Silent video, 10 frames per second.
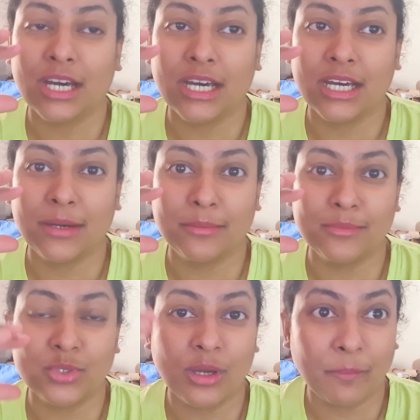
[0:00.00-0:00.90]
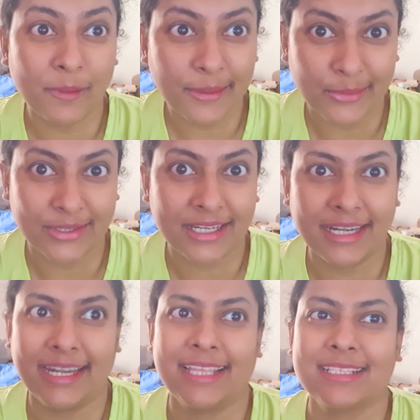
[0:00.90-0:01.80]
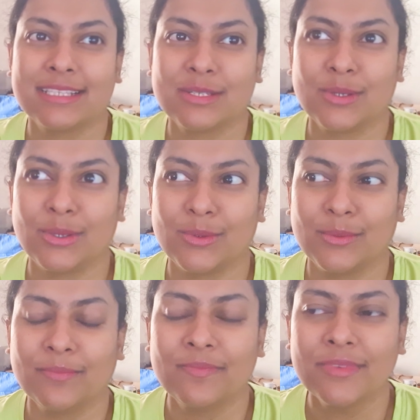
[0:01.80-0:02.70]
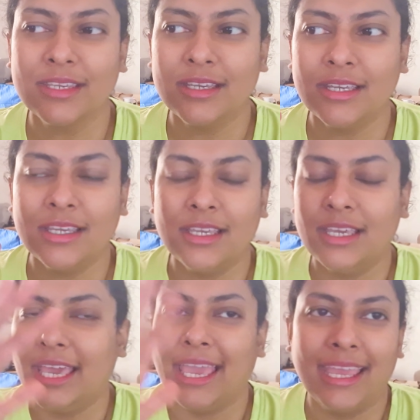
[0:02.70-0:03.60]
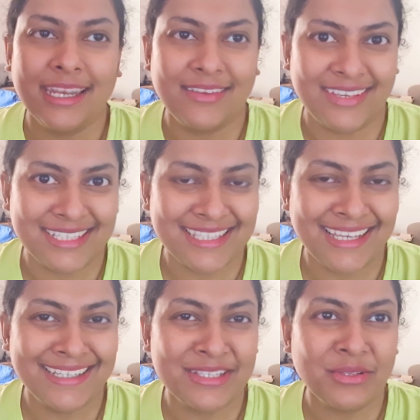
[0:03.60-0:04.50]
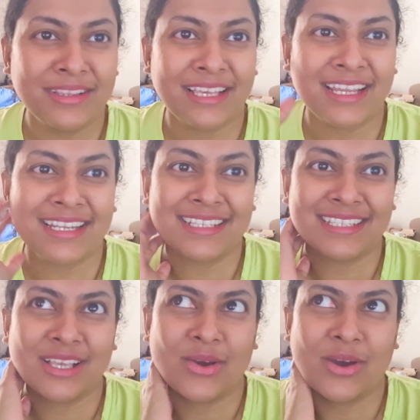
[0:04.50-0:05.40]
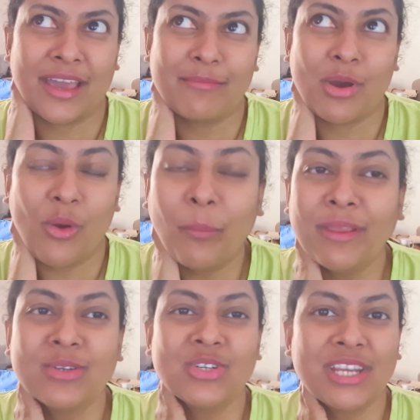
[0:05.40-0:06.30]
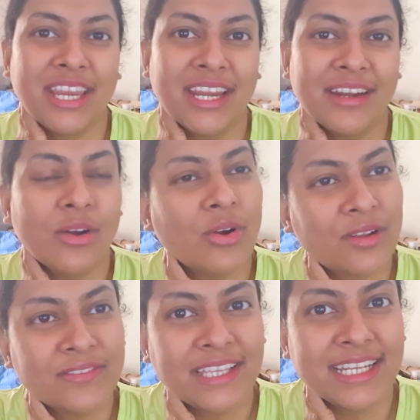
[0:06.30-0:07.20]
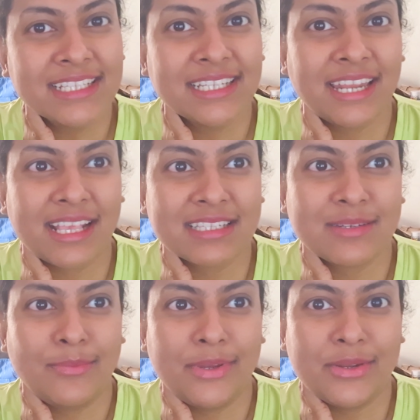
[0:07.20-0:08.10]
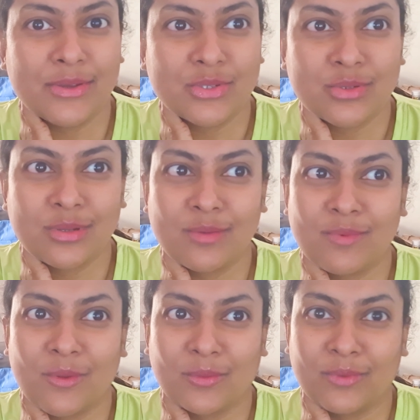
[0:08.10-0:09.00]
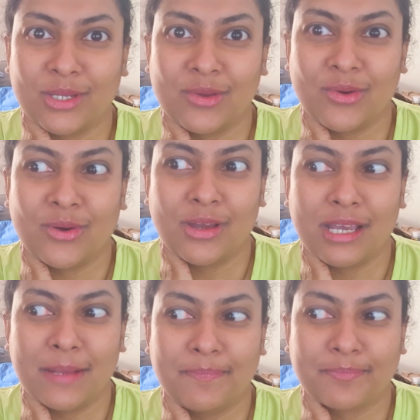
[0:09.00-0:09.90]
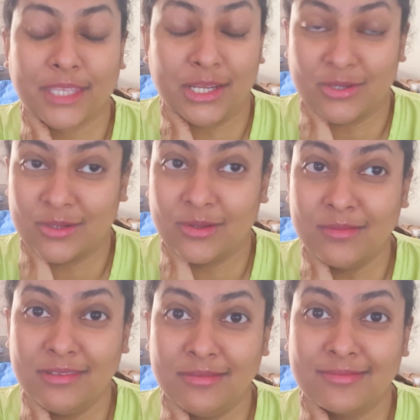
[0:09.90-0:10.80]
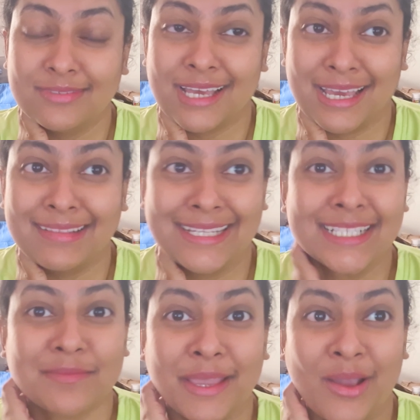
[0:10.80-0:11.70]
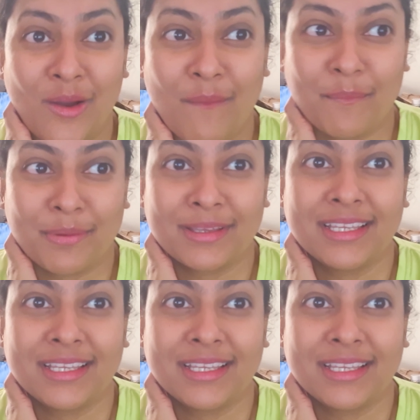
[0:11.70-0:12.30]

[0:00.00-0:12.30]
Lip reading: to upload contents to you. Anyways, so that is how I'm hoping to share all of that in the next video, studio blog video. I don't know. That's my hope.